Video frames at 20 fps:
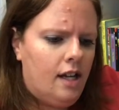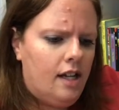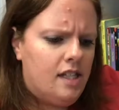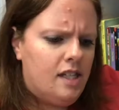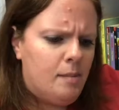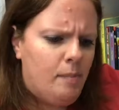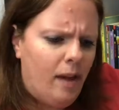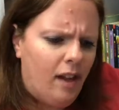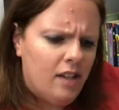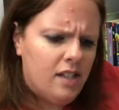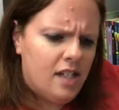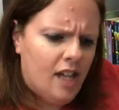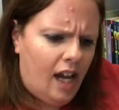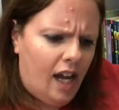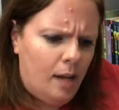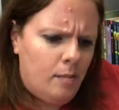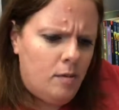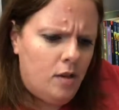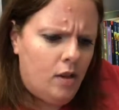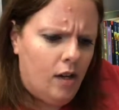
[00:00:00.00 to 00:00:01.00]
"It's about
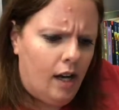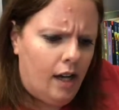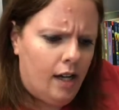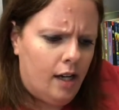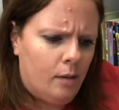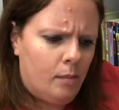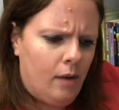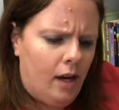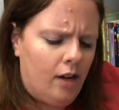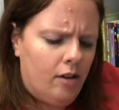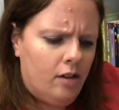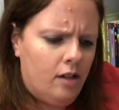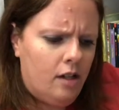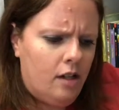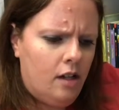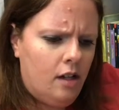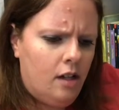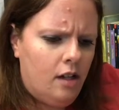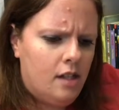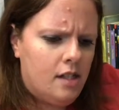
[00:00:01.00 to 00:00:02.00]
time you got here, Myron,"
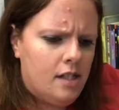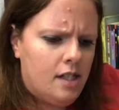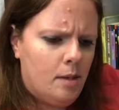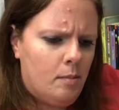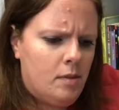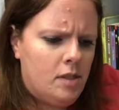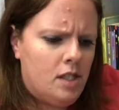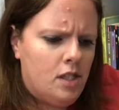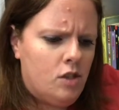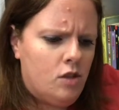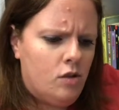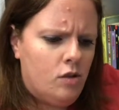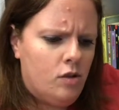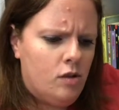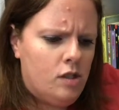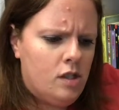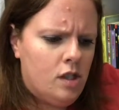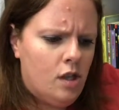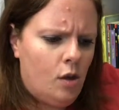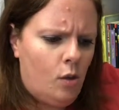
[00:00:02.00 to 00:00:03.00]
said Mrs.
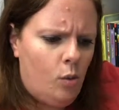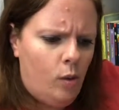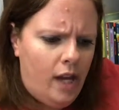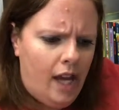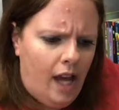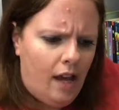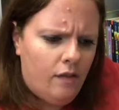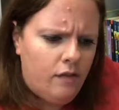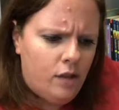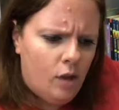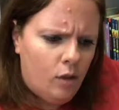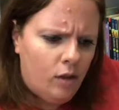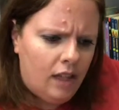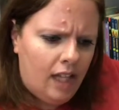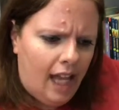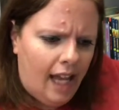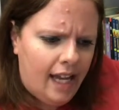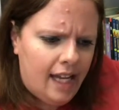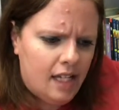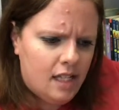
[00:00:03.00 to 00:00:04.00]
Jules. "We have no
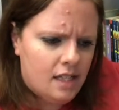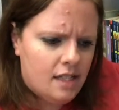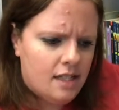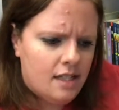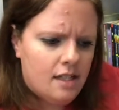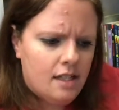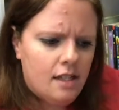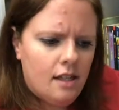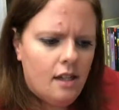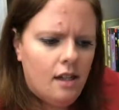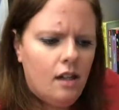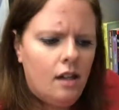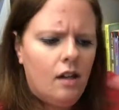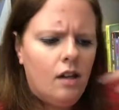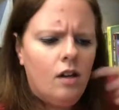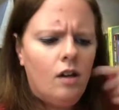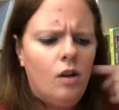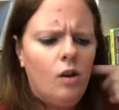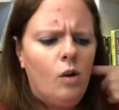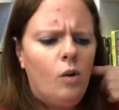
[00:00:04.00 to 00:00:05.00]
lights."
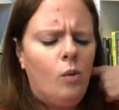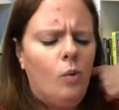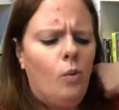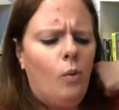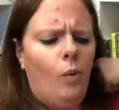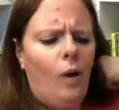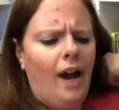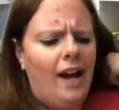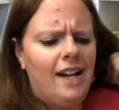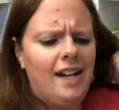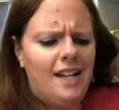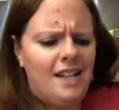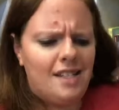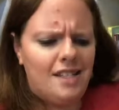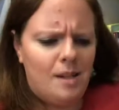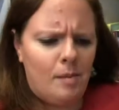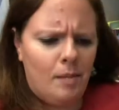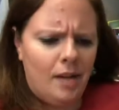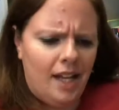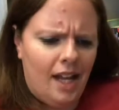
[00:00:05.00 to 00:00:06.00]
"Why didn't
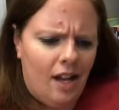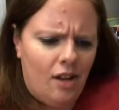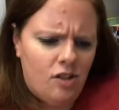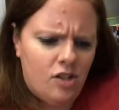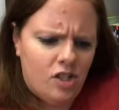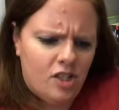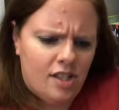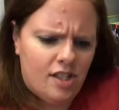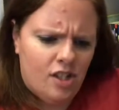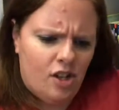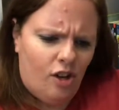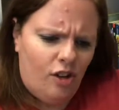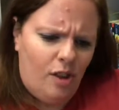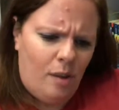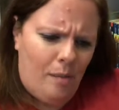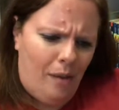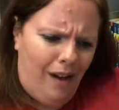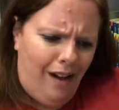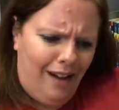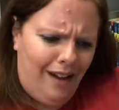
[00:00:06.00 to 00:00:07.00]
somebody else just turn
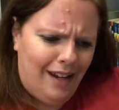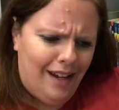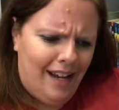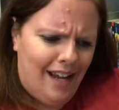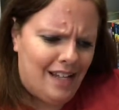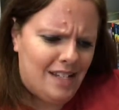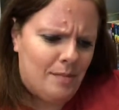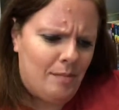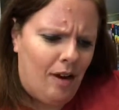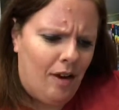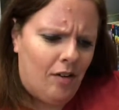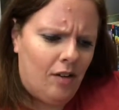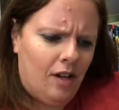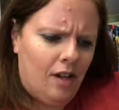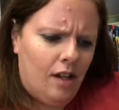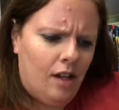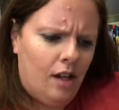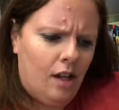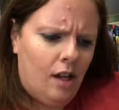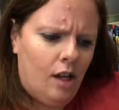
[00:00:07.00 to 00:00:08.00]
them on?" asked
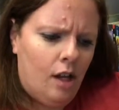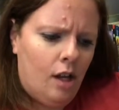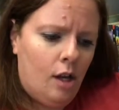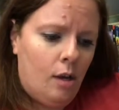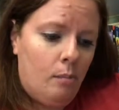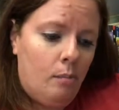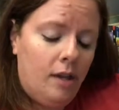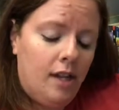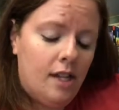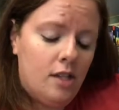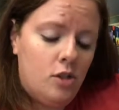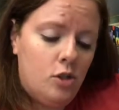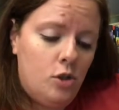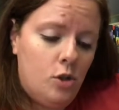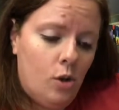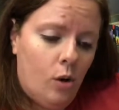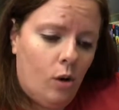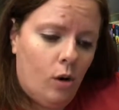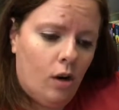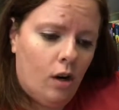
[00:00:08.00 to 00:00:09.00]
Myron. "Because
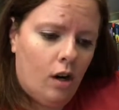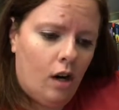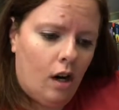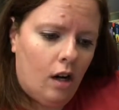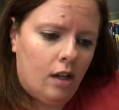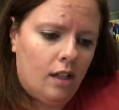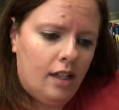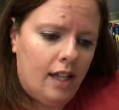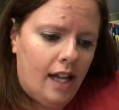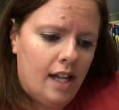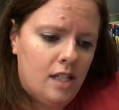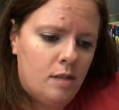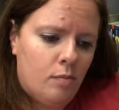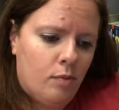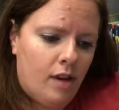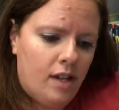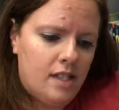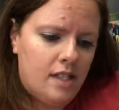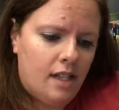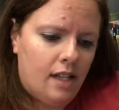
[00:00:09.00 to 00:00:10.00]
you're our class
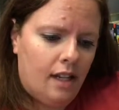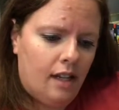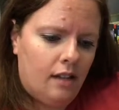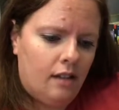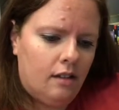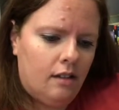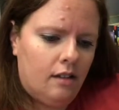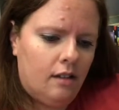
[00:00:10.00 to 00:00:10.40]
president,"